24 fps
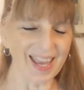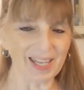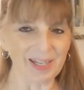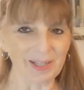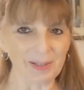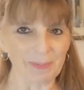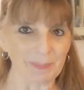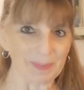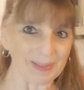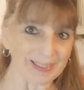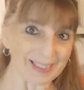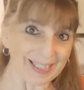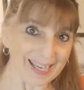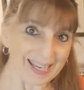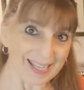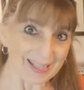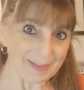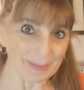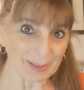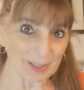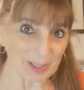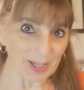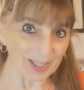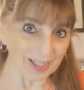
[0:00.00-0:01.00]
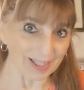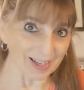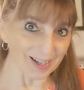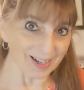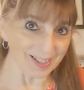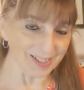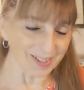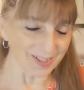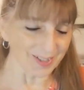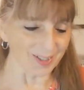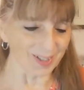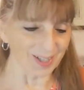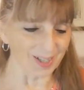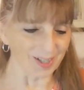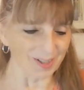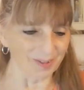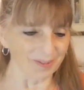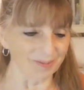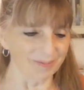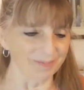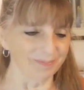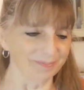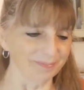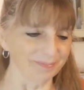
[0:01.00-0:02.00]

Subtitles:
and play the melodic ostinato.